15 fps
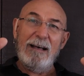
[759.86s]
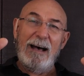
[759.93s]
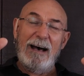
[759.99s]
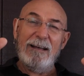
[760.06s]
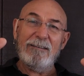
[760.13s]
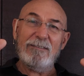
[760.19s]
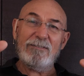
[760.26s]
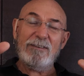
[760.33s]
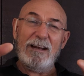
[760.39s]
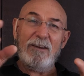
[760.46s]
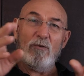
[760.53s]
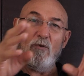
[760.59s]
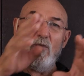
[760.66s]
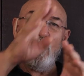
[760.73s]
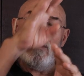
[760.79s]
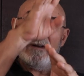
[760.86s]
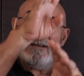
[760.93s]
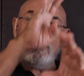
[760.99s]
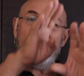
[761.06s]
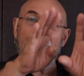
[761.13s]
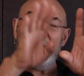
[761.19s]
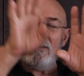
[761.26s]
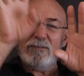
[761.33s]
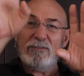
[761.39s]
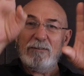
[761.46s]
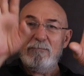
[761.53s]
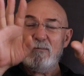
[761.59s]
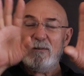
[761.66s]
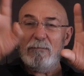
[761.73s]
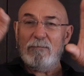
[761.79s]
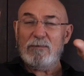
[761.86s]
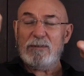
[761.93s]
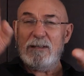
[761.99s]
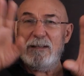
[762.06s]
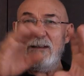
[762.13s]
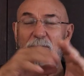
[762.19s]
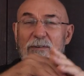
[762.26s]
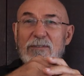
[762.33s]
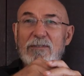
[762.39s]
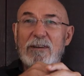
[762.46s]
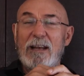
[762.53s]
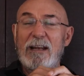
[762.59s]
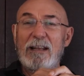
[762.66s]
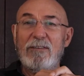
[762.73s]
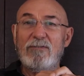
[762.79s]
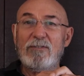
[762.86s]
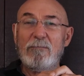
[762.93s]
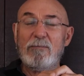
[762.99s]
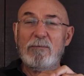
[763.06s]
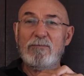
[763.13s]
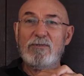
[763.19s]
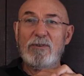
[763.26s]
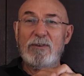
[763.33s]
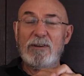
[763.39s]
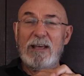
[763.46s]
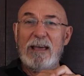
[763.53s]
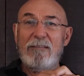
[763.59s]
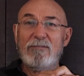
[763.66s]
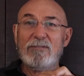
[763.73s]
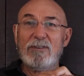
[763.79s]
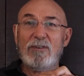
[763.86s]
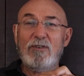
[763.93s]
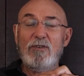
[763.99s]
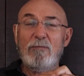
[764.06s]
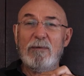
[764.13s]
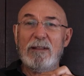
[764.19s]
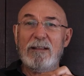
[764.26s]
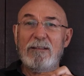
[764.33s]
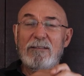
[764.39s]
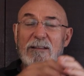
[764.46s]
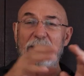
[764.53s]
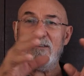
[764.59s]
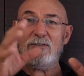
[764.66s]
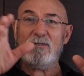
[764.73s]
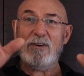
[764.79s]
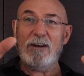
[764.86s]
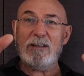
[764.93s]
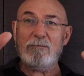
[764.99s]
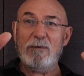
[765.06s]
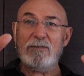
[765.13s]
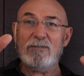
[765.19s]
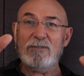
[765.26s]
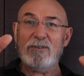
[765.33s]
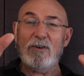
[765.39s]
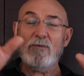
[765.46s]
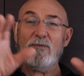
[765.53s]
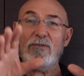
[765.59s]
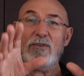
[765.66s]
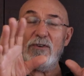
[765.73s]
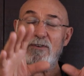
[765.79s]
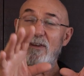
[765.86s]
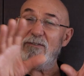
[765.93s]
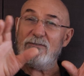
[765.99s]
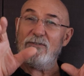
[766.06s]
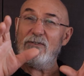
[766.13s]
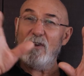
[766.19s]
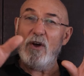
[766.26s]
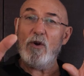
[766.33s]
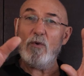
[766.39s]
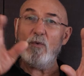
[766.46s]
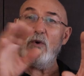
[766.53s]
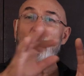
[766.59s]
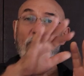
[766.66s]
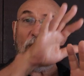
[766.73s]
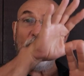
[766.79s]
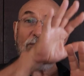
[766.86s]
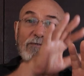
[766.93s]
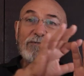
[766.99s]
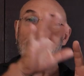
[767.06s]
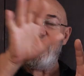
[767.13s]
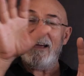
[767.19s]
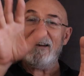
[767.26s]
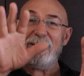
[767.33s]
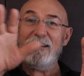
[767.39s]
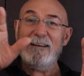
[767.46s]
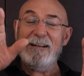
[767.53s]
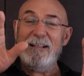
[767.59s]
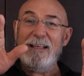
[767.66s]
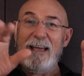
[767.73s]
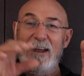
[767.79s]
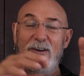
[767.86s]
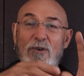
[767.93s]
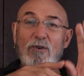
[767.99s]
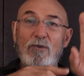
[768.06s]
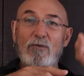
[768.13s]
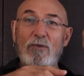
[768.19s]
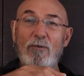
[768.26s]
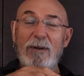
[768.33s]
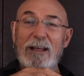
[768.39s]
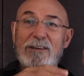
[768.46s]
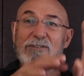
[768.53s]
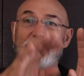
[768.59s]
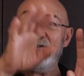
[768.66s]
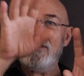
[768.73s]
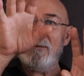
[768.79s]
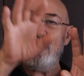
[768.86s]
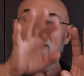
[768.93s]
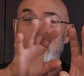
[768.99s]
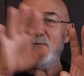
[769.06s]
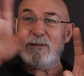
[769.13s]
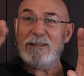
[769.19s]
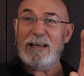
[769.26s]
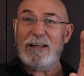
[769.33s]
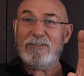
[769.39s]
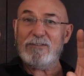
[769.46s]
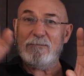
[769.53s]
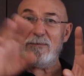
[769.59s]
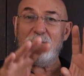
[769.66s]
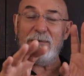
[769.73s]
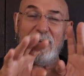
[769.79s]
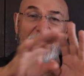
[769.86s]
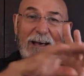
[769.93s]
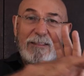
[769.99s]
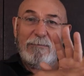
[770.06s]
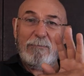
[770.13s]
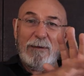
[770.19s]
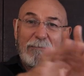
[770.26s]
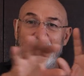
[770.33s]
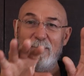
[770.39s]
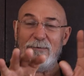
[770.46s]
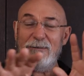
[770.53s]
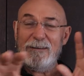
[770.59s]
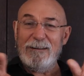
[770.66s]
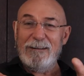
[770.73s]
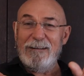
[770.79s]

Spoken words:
understanding all the different symptoms. There isn't any symptoms you can have as a human that Chinese medicine doesn't know who owns that and who the relationship is with that symptom and other people.